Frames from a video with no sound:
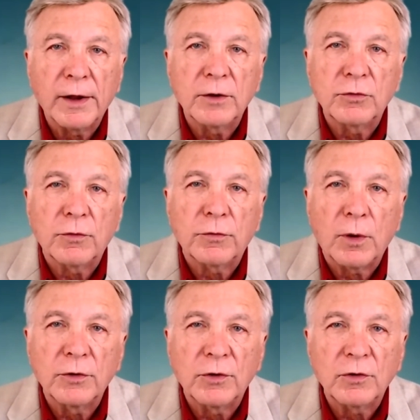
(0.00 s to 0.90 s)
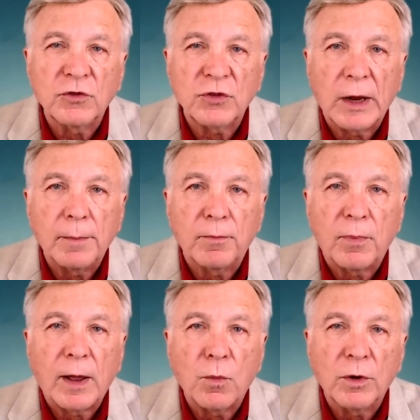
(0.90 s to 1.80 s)
insofar as it's shaped
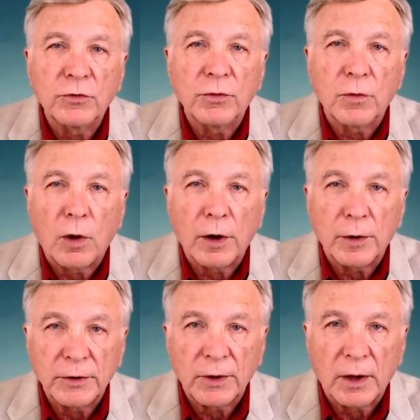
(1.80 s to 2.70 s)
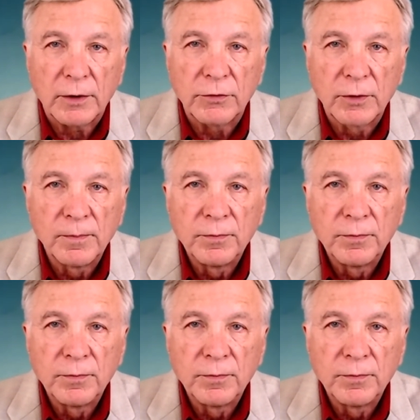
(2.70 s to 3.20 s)
by what you've automatized